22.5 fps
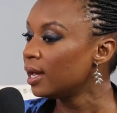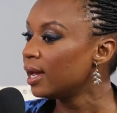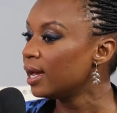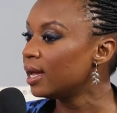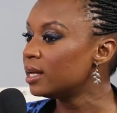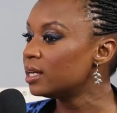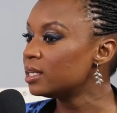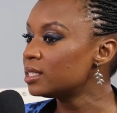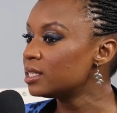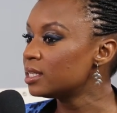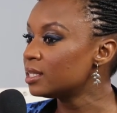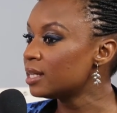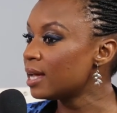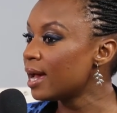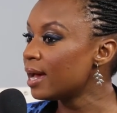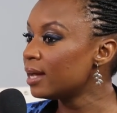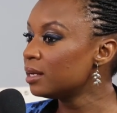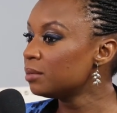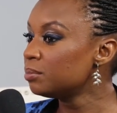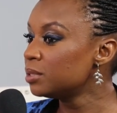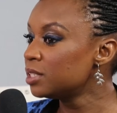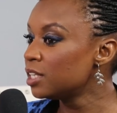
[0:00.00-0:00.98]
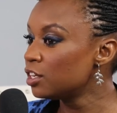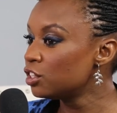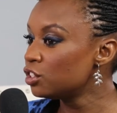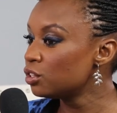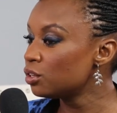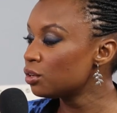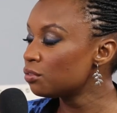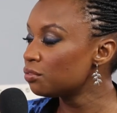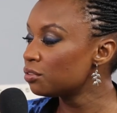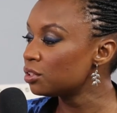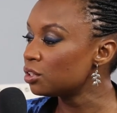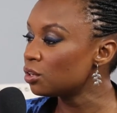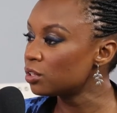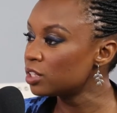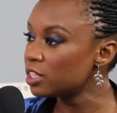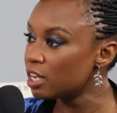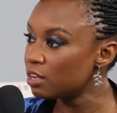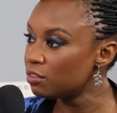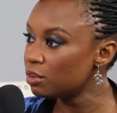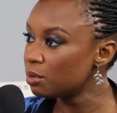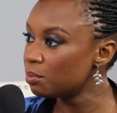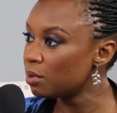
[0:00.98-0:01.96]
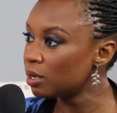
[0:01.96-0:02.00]
and it's an adaptation of an
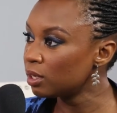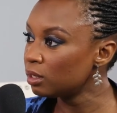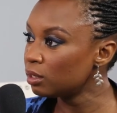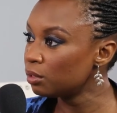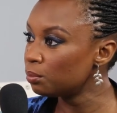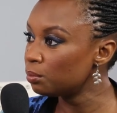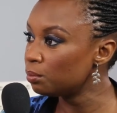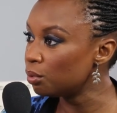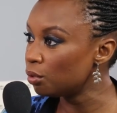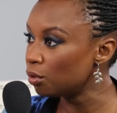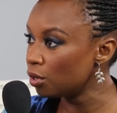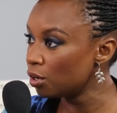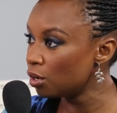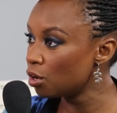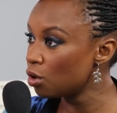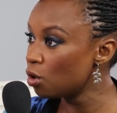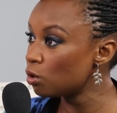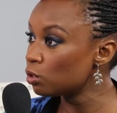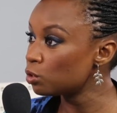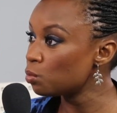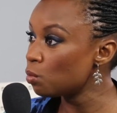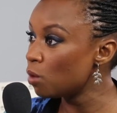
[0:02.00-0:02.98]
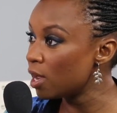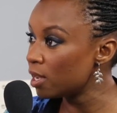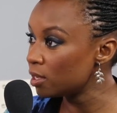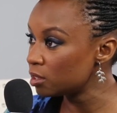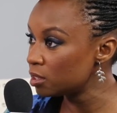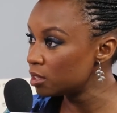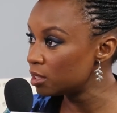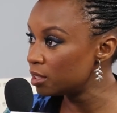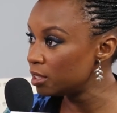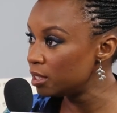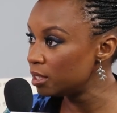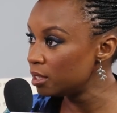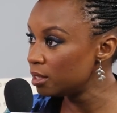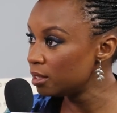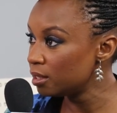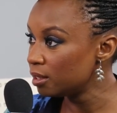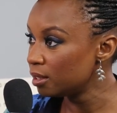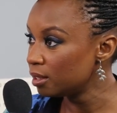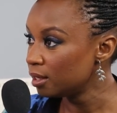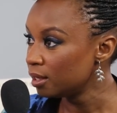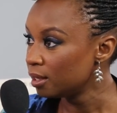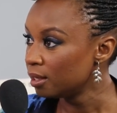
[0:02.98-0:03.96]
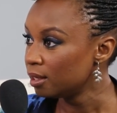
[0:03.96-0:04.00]
Octavia Butler book called Wild Seed
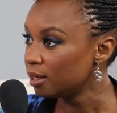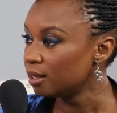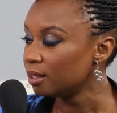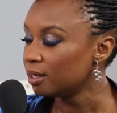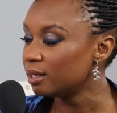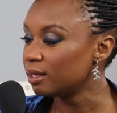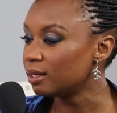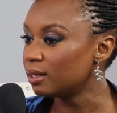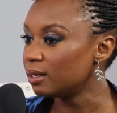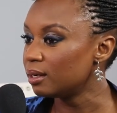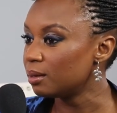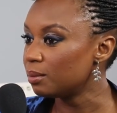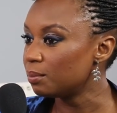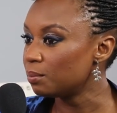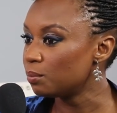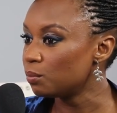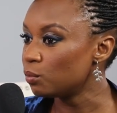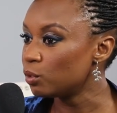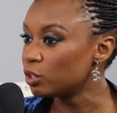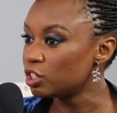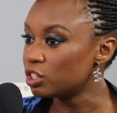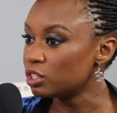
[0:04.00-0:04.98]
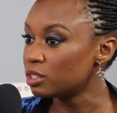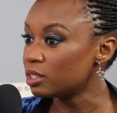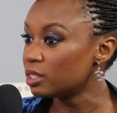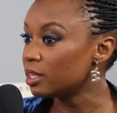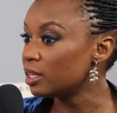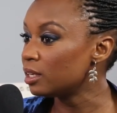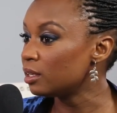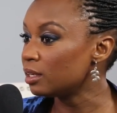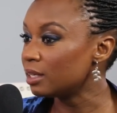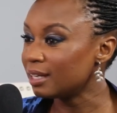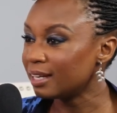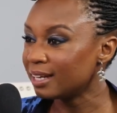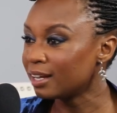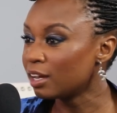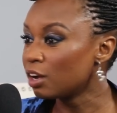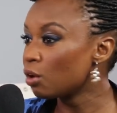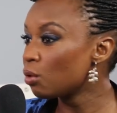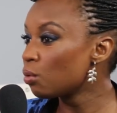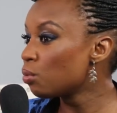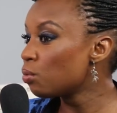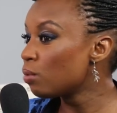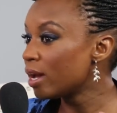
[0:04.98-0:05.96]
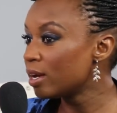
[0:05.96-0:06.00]
um, which is eh,
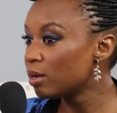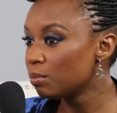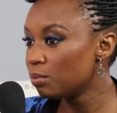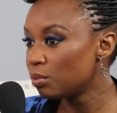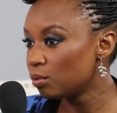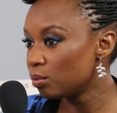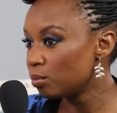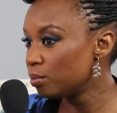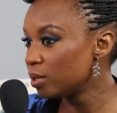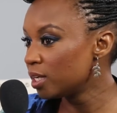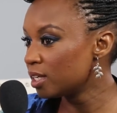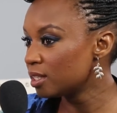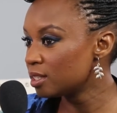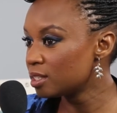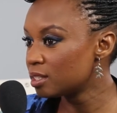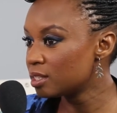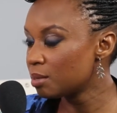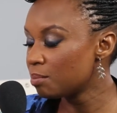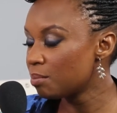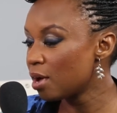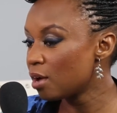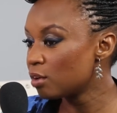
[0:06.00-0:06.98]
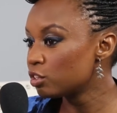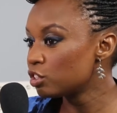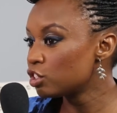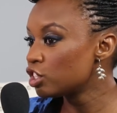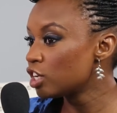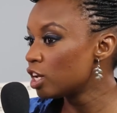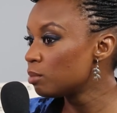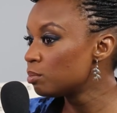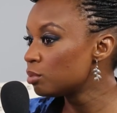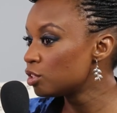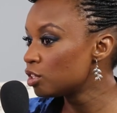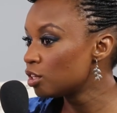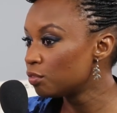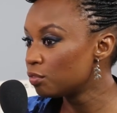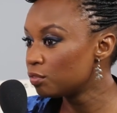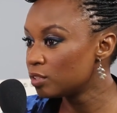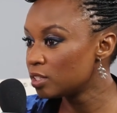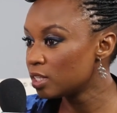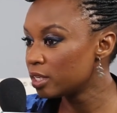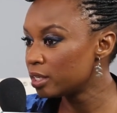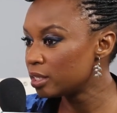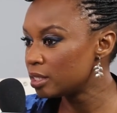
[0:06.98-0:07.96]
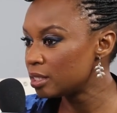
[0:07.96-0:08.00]
incredible because it's about
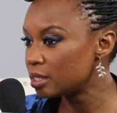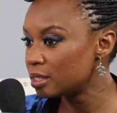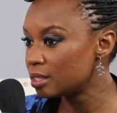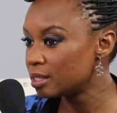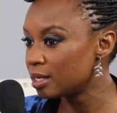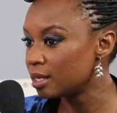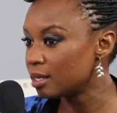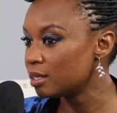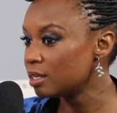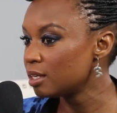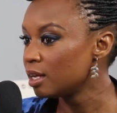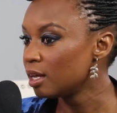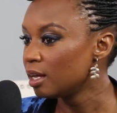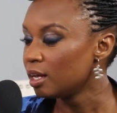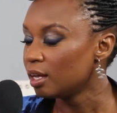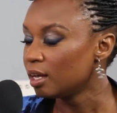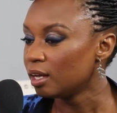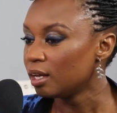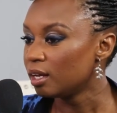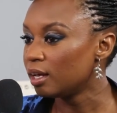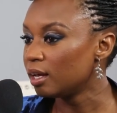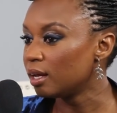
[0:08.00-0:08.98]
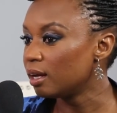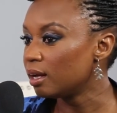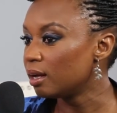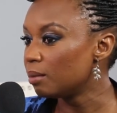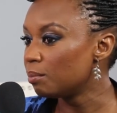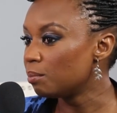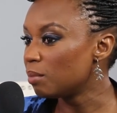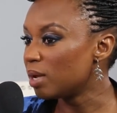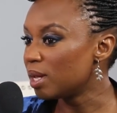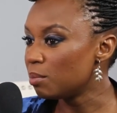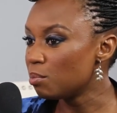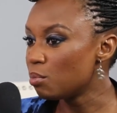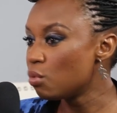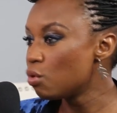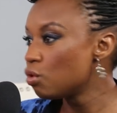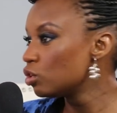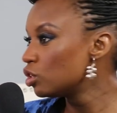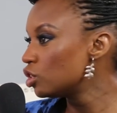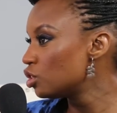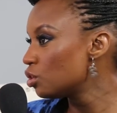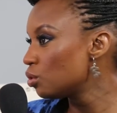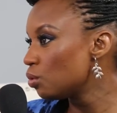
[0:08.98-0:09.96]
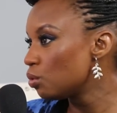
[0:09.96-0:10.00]
shapeshifters and um,
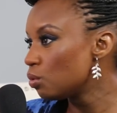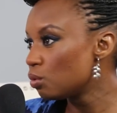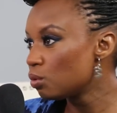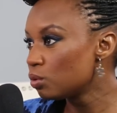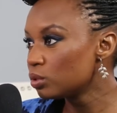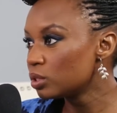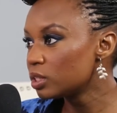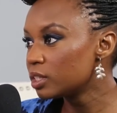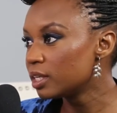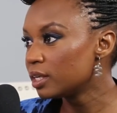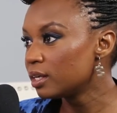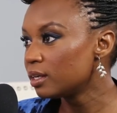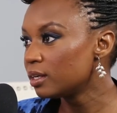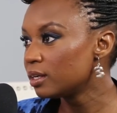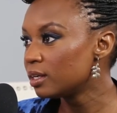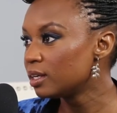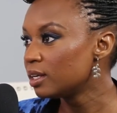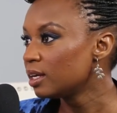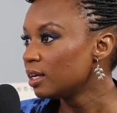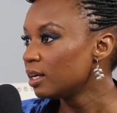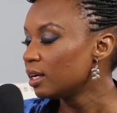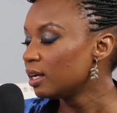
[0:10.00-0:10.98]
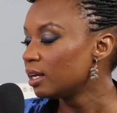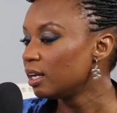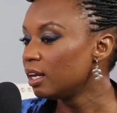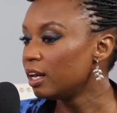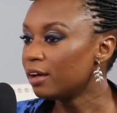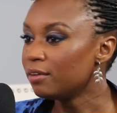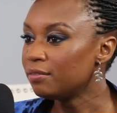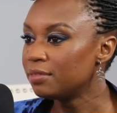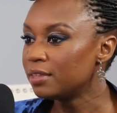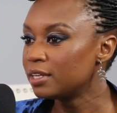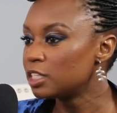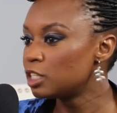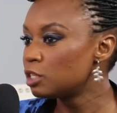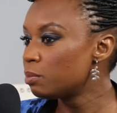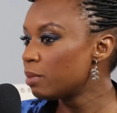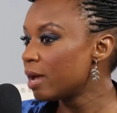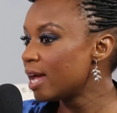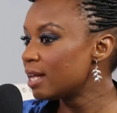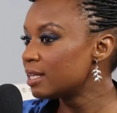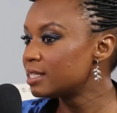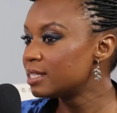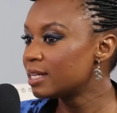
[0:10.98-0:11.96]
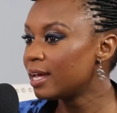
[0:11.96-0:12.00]
immortals and love that
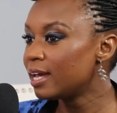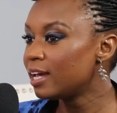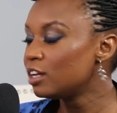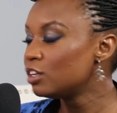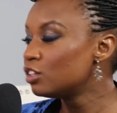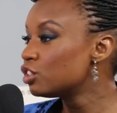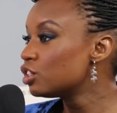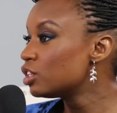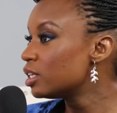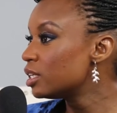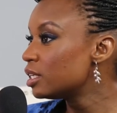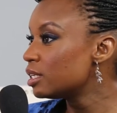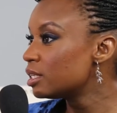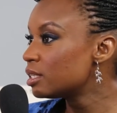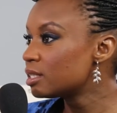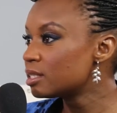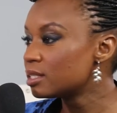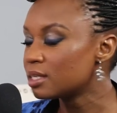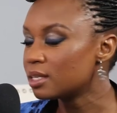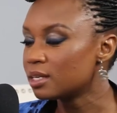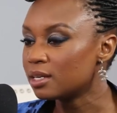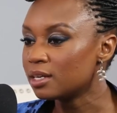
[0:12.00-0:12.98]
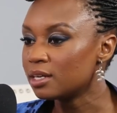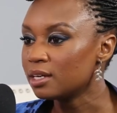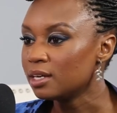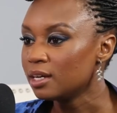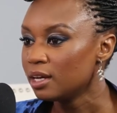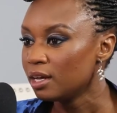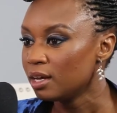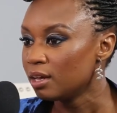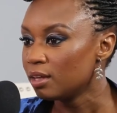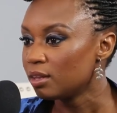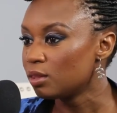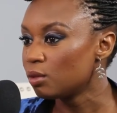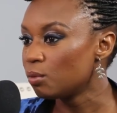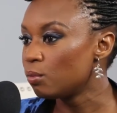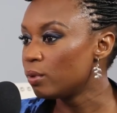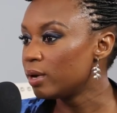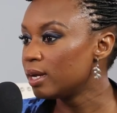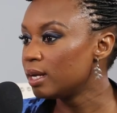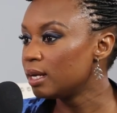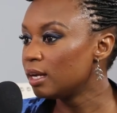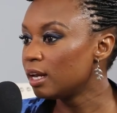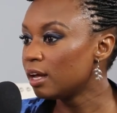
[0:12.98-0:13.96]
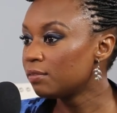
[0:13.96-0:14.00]
spans ages and the
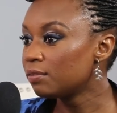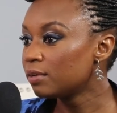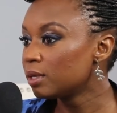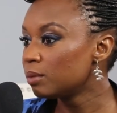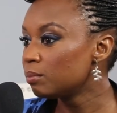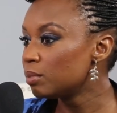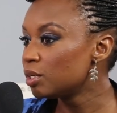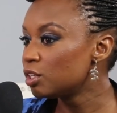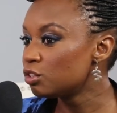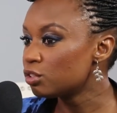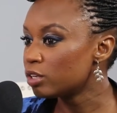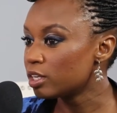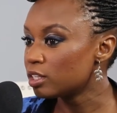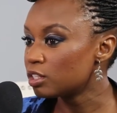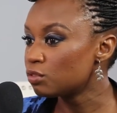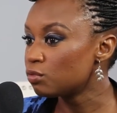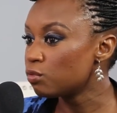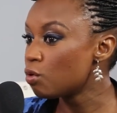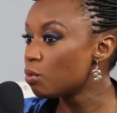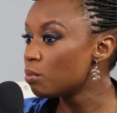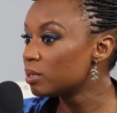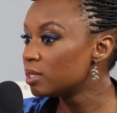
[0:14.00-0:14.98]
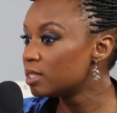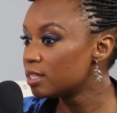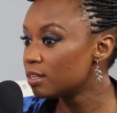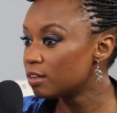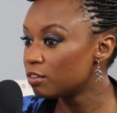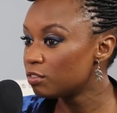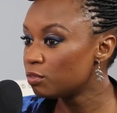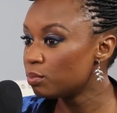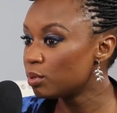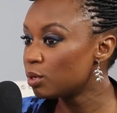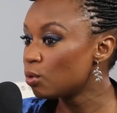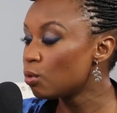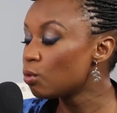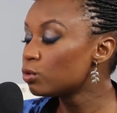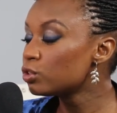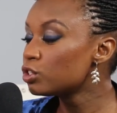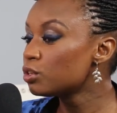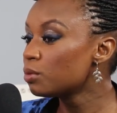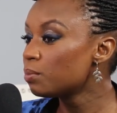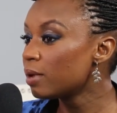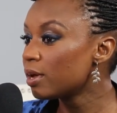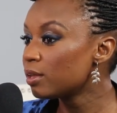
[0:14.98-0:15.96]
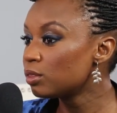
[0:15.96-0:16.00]
way love can be transformative, but
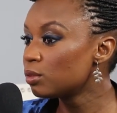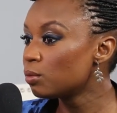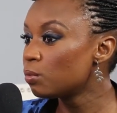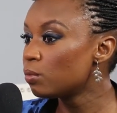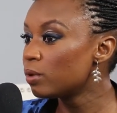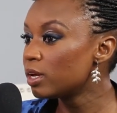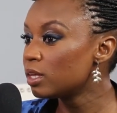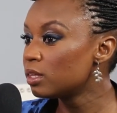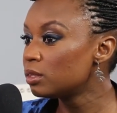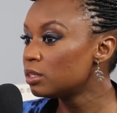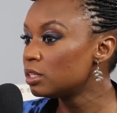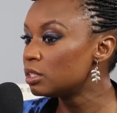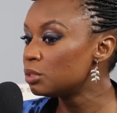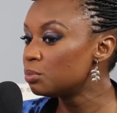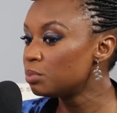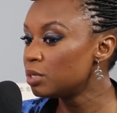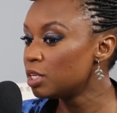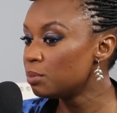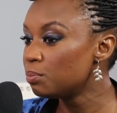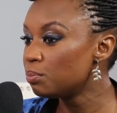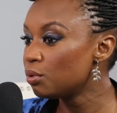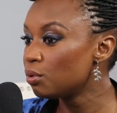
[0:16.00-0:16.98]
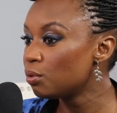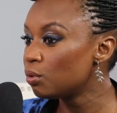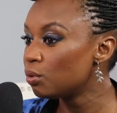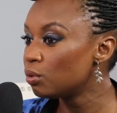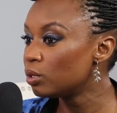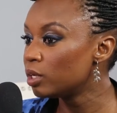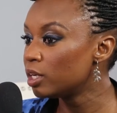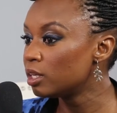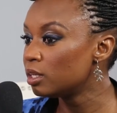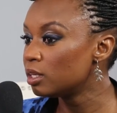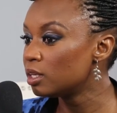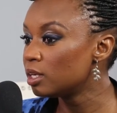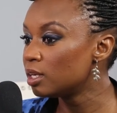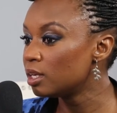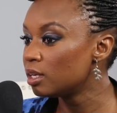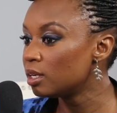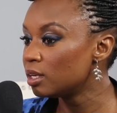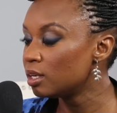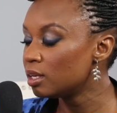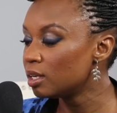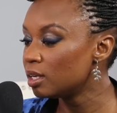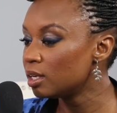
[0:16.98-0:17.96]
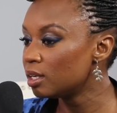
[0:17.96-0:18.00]
also about the way these people in,
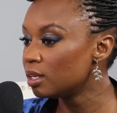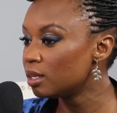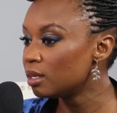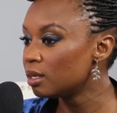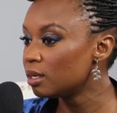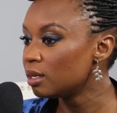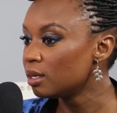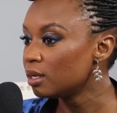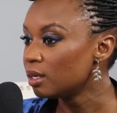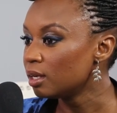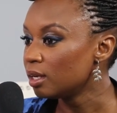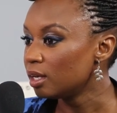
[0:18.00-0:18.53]
in, in,